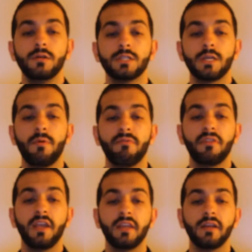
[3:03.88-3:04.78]
Some of
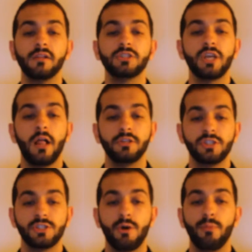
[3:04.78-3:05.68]
the technical
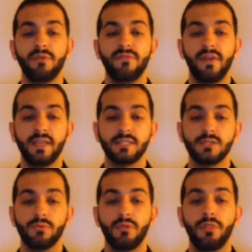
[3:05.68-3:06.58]
challenges that we
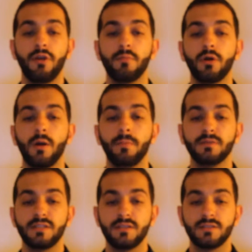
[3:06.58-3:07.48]
faced with the thermocouple
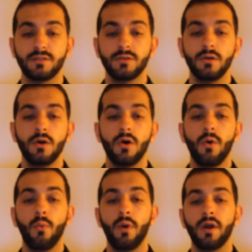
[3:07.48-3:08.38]
sensor
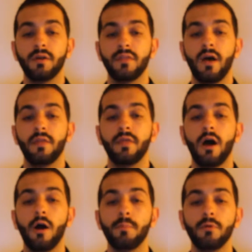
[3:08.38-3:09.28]
were that the
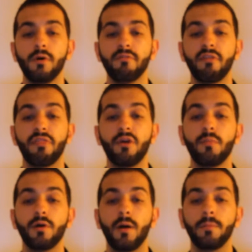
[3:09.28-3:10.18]
output of the
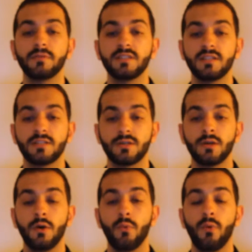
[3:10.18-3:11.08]
thermocouple sensor
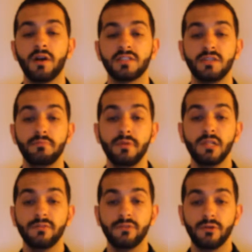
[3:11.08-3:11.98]
was in
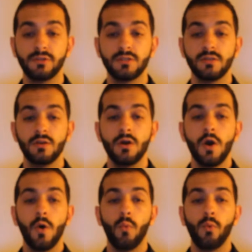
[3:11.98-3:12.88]
millivolts,
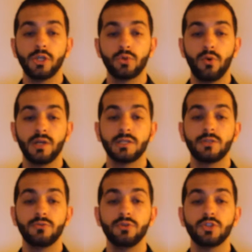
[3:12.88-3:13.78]
which
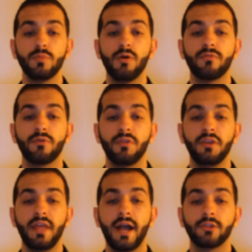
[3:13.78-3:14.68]
was too small for the
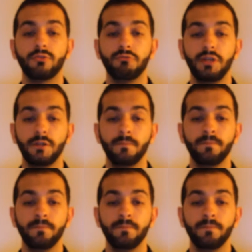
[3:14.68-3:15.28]
DAC to read.